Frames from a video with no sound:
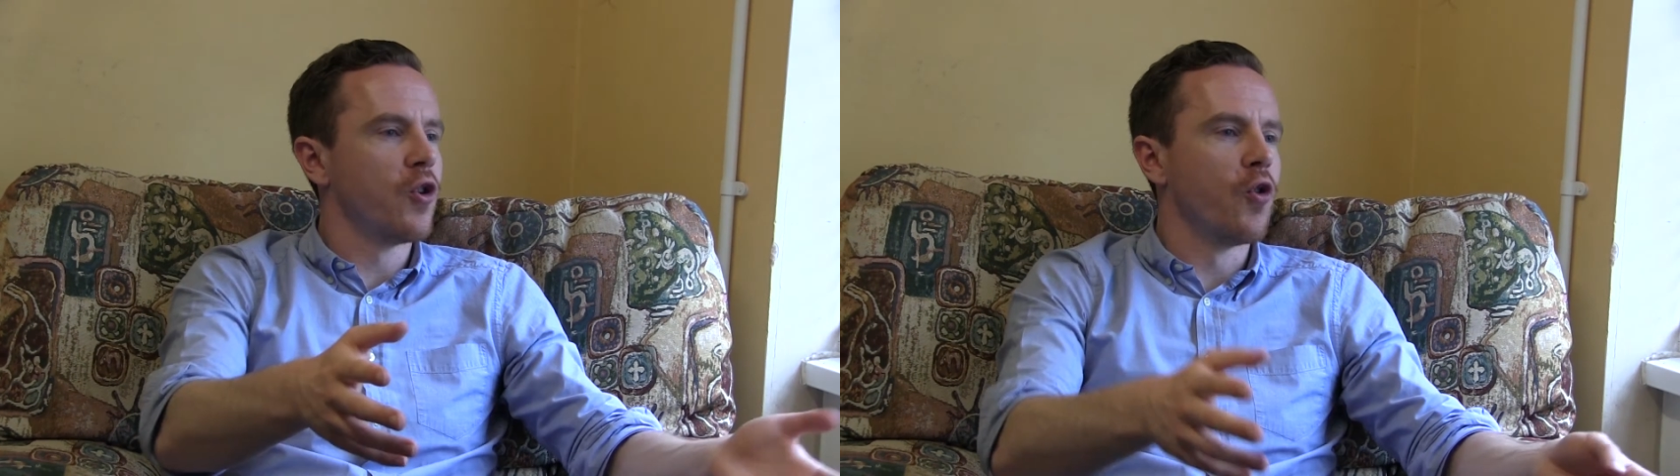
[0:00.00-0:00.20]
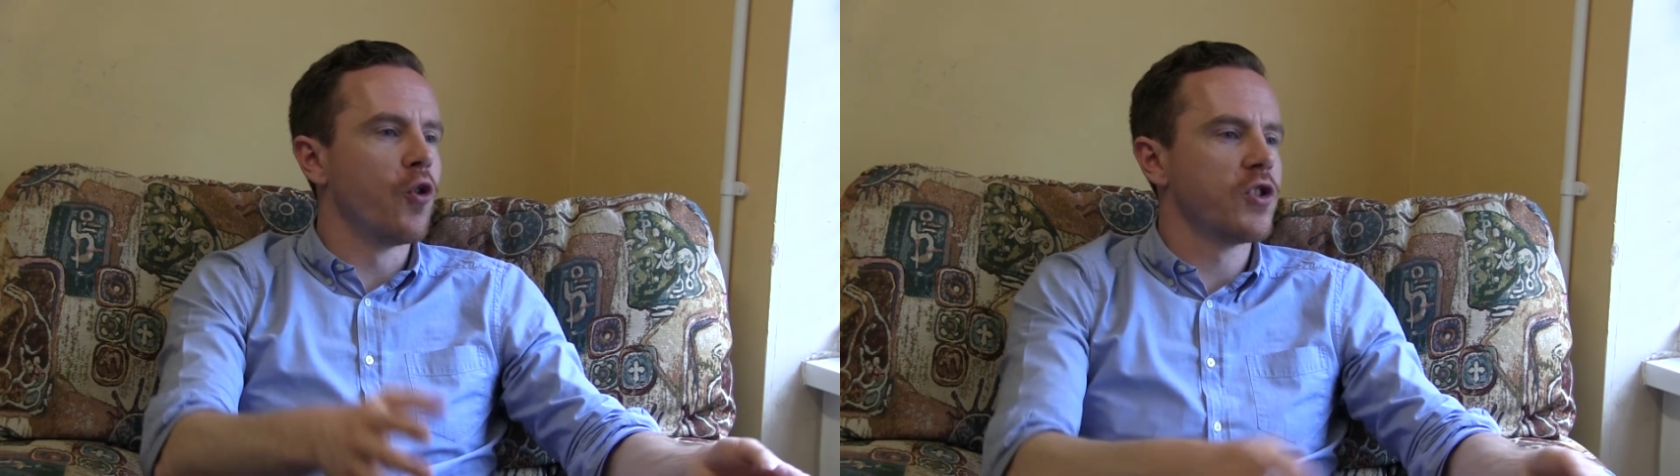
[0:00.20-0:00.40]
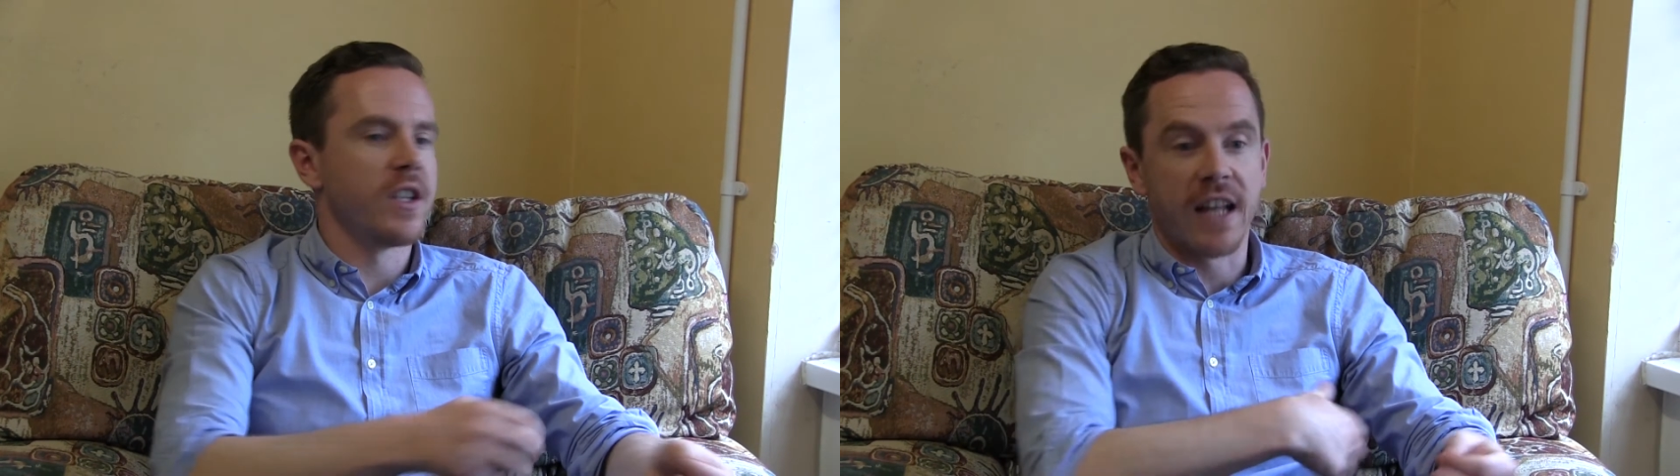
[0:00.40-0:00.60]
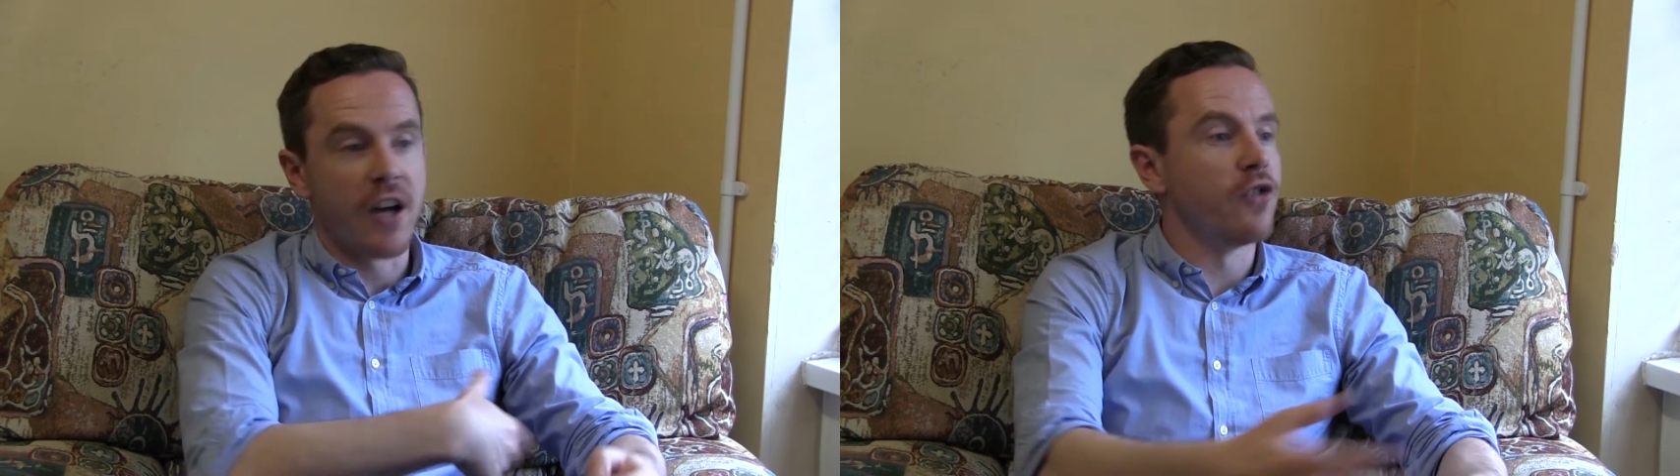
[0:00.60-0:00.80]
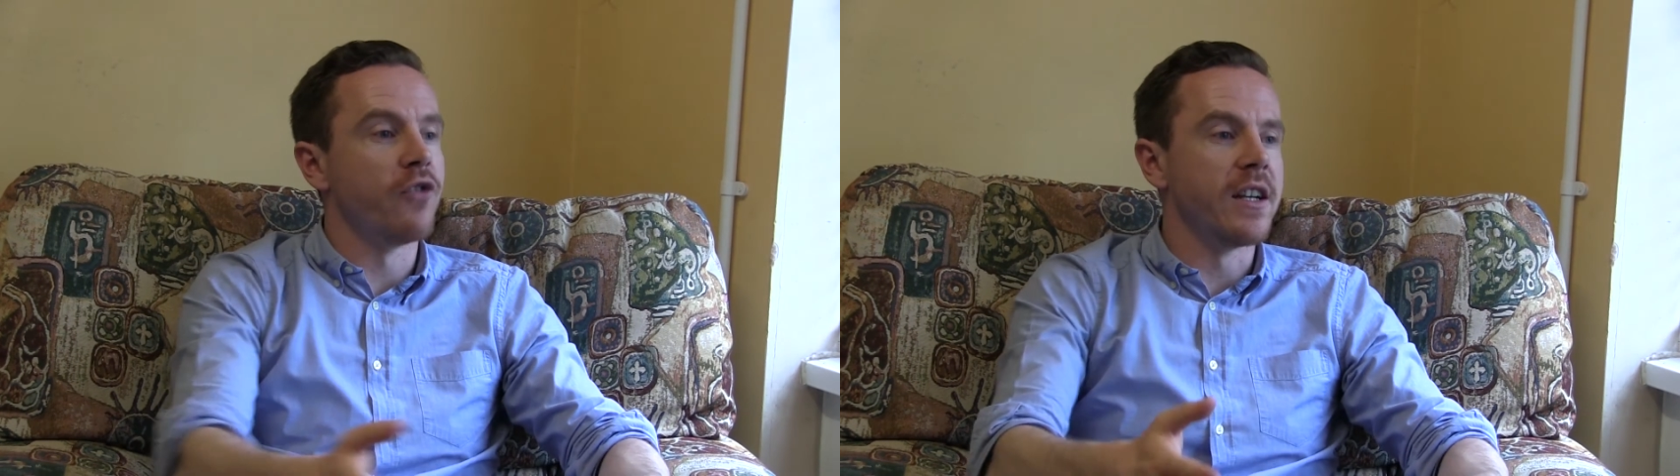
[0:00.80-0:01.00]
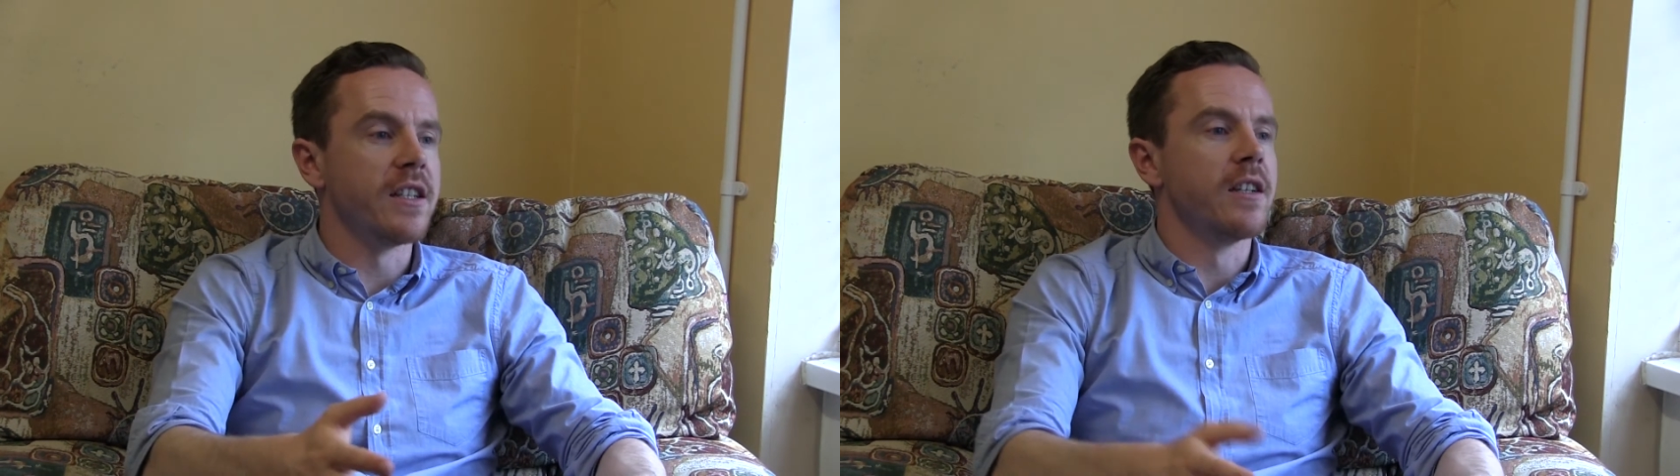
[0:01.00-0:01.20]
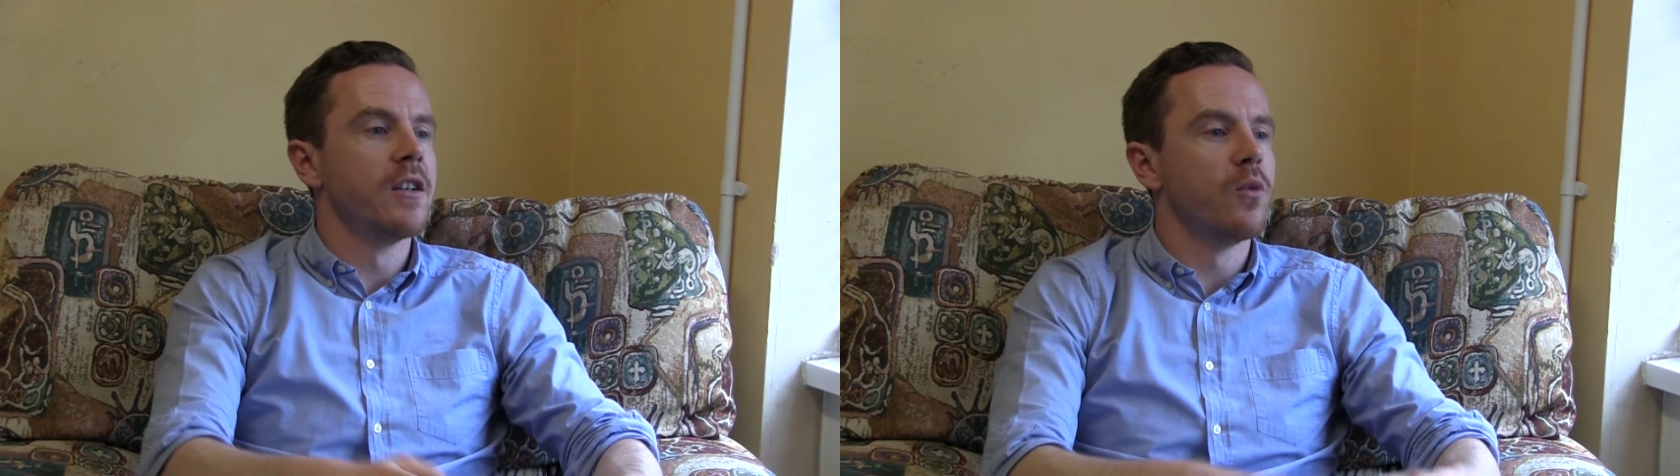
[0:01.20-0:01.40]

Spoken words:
course and now you're ready.